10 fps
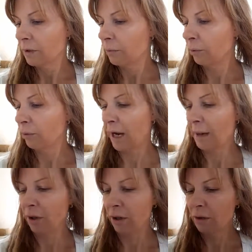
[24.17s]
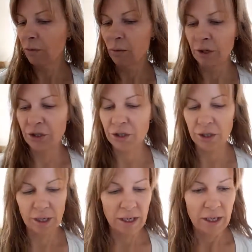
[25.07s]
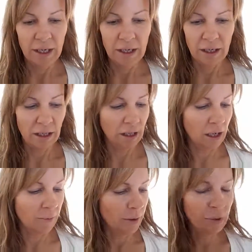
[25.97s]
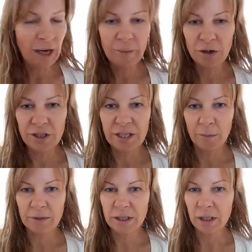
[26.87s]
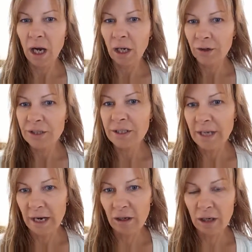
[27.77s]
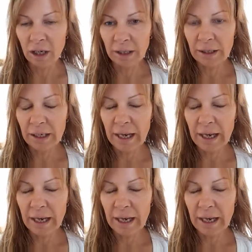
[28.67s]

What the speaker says: primer, which the primer just helps the color stay on